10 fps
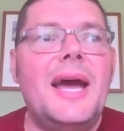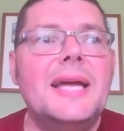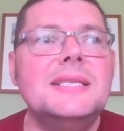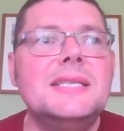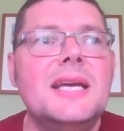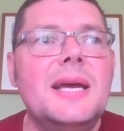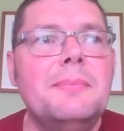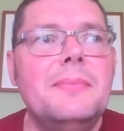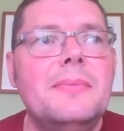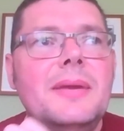And
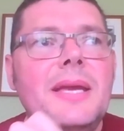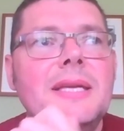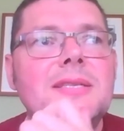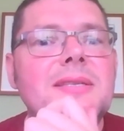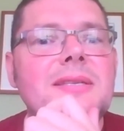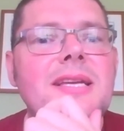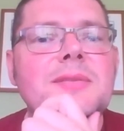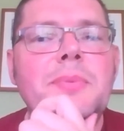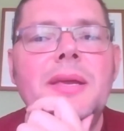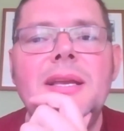
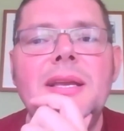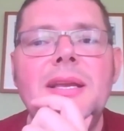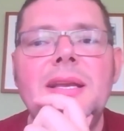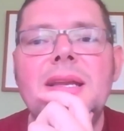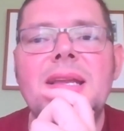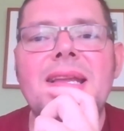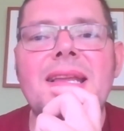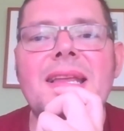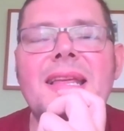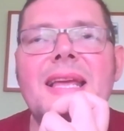it's been,
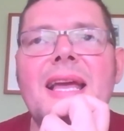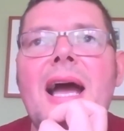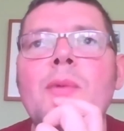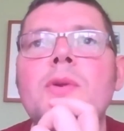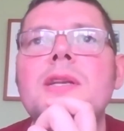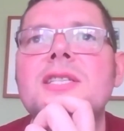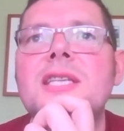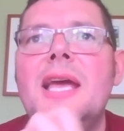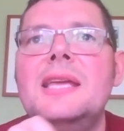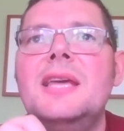I wouldn't
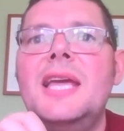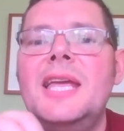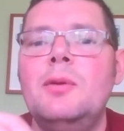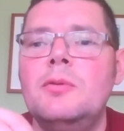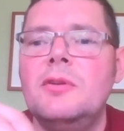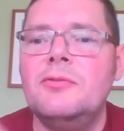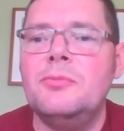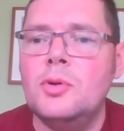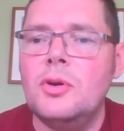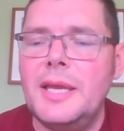say that he would have
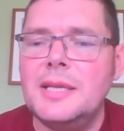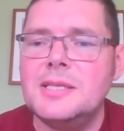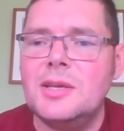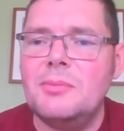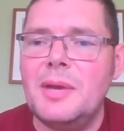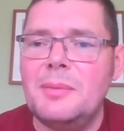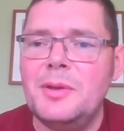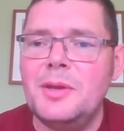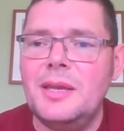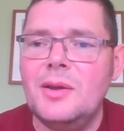bought into
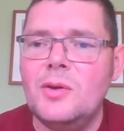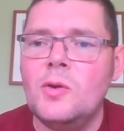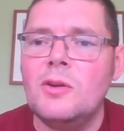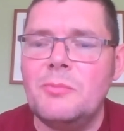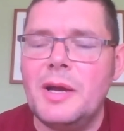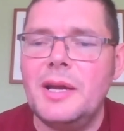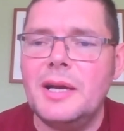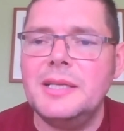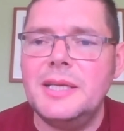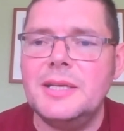maybe all of my
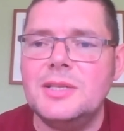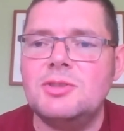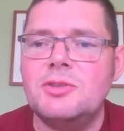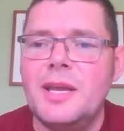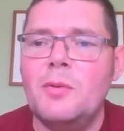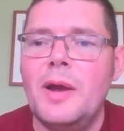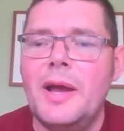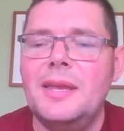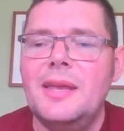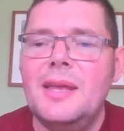ideas straight
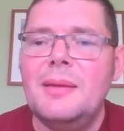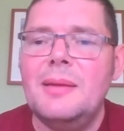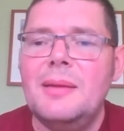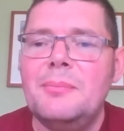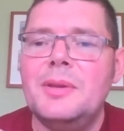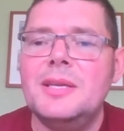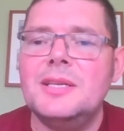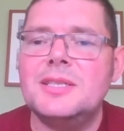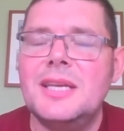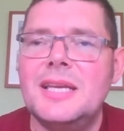away, but
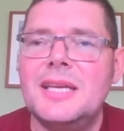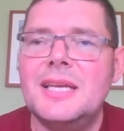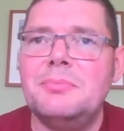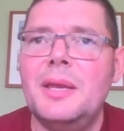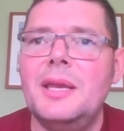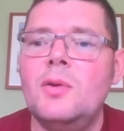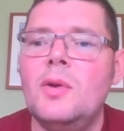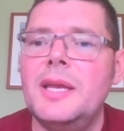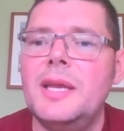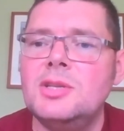it's been
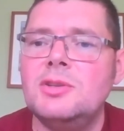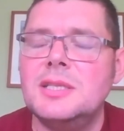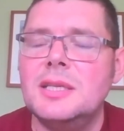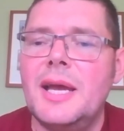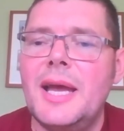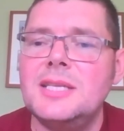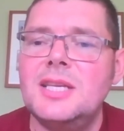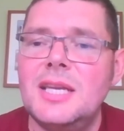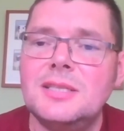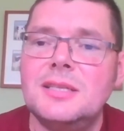quite interesting that
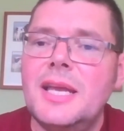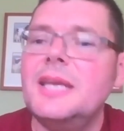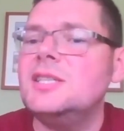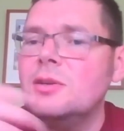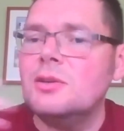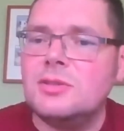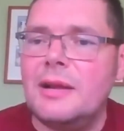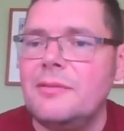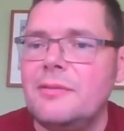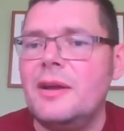as he
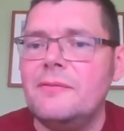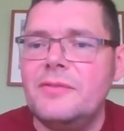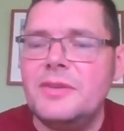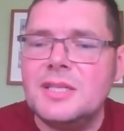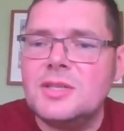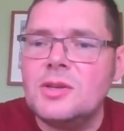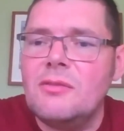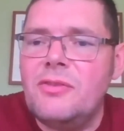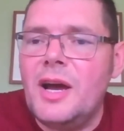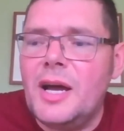still travels around,
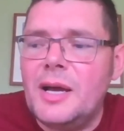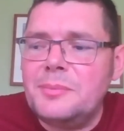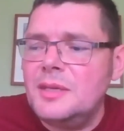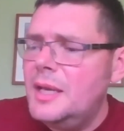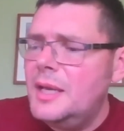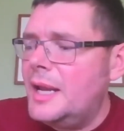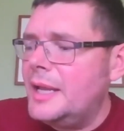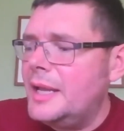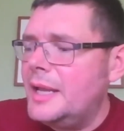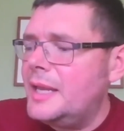visits other farms,
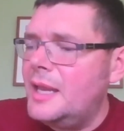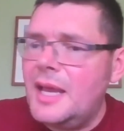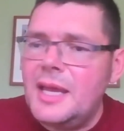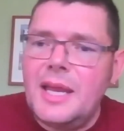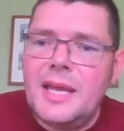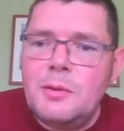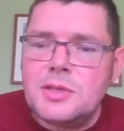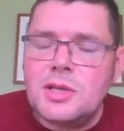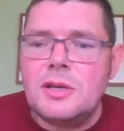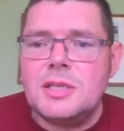and he
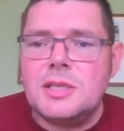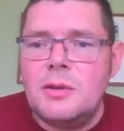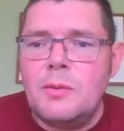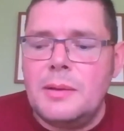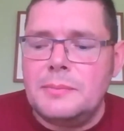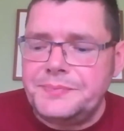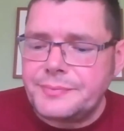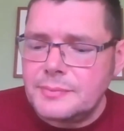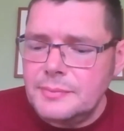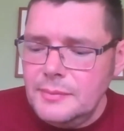was across to